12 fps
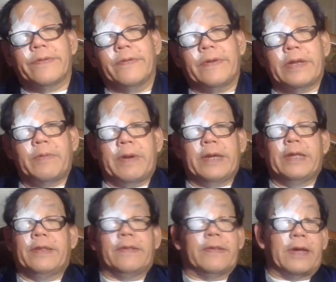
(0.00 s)
So anyway,
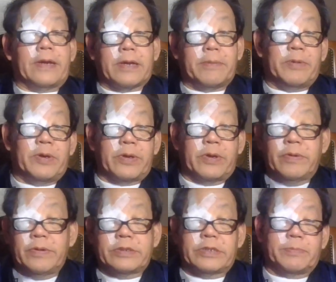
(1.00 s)
not a kimono,
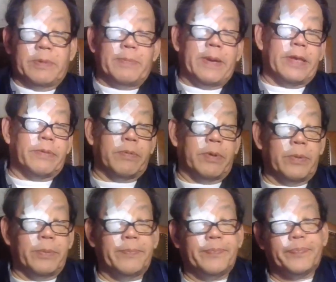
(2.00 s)
just my
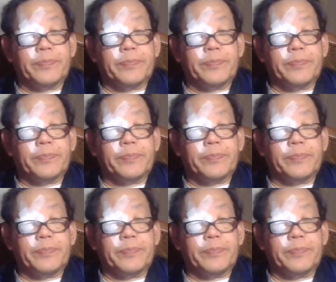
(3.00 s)
bathrobe.